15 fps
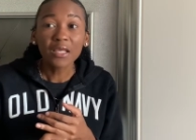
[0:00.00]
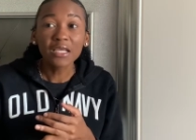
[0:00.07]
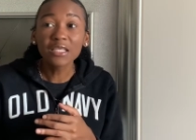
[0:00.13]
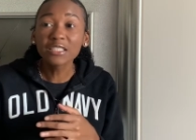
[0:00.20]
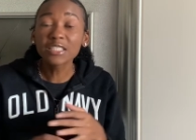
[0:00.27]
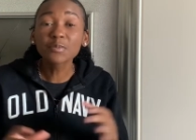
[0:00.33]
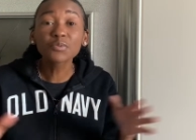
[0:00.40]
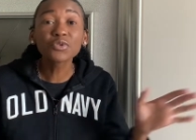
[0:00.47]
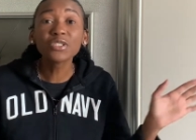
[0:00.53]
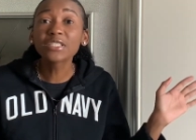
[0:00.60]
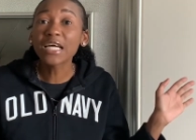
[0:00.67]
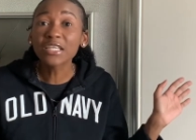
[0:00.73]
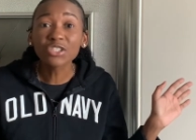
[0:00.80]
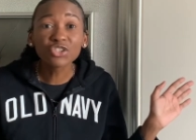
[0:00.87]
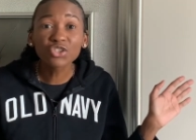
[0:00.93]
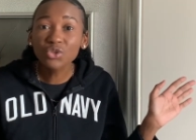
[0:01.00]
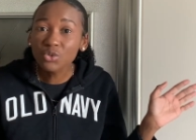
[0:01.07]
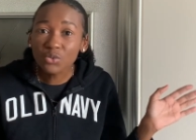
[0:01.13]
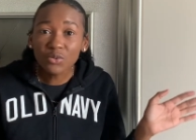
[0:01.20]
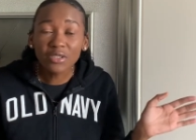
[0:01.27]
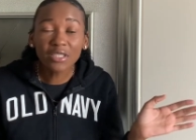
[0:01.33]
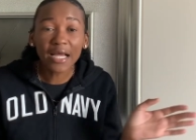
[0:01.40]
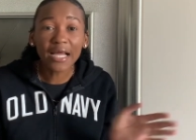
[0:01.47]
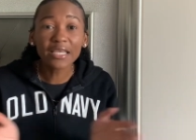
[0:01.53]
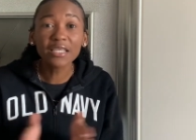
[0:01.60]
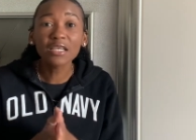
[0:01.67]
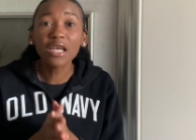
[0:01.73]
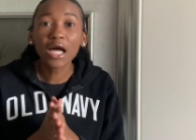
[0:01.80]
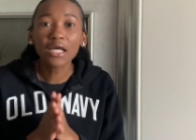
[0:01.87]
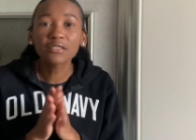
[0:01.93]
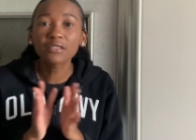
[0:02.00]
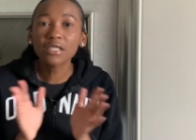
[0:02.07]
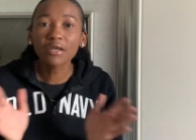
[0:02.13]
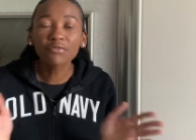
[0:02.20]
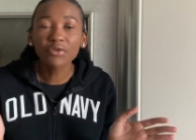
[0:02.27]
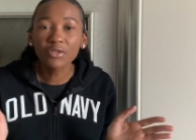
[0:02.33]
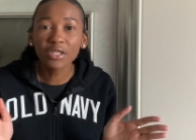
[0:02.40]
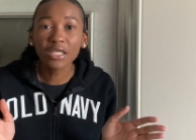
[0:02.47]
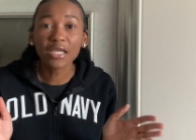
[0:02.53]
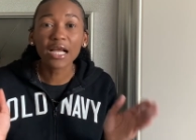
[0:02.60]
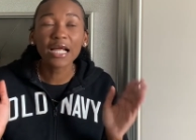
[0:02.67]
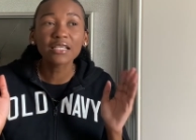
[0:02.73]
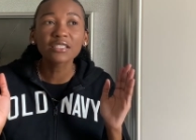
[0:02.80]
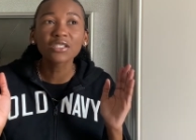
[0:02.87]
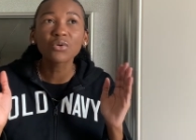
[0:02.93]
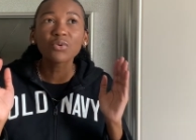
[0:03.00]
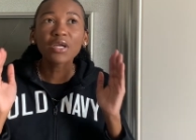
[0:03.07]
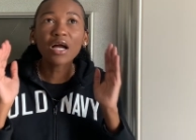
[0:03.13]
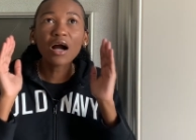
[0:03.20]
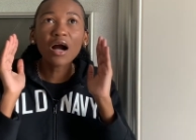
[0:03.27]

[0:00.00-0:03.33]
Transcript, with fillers: in spirit and in truth and he lost everything and so we